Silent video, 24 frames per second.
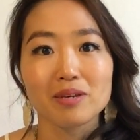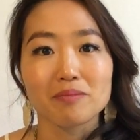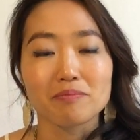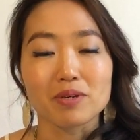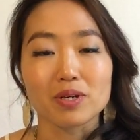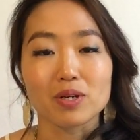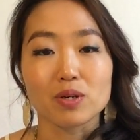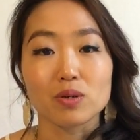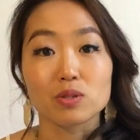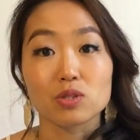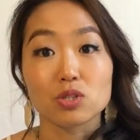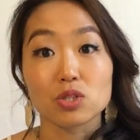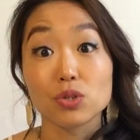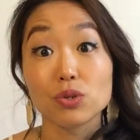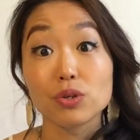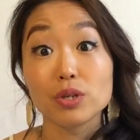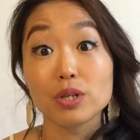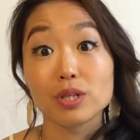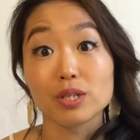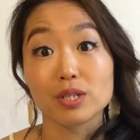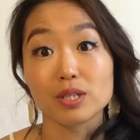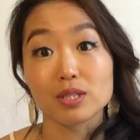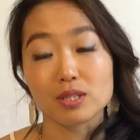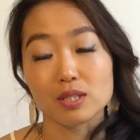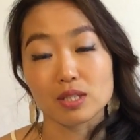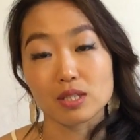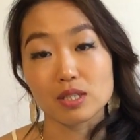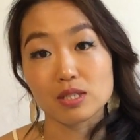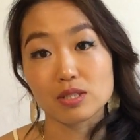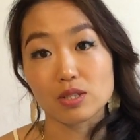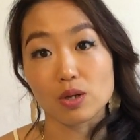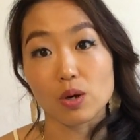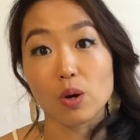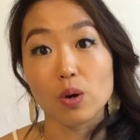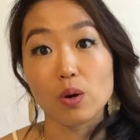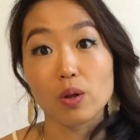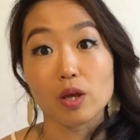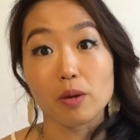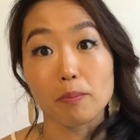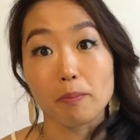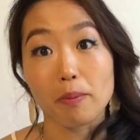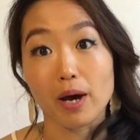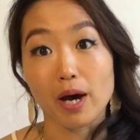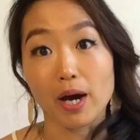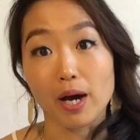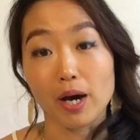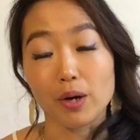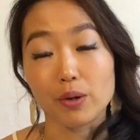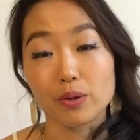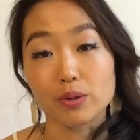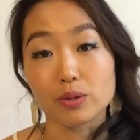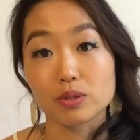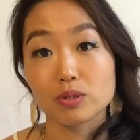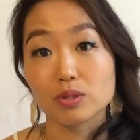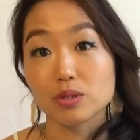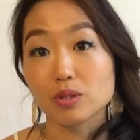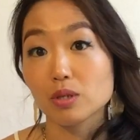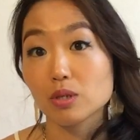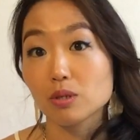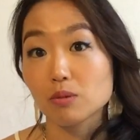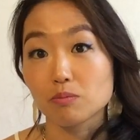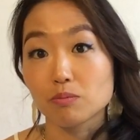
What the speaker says: Because Uranus is all about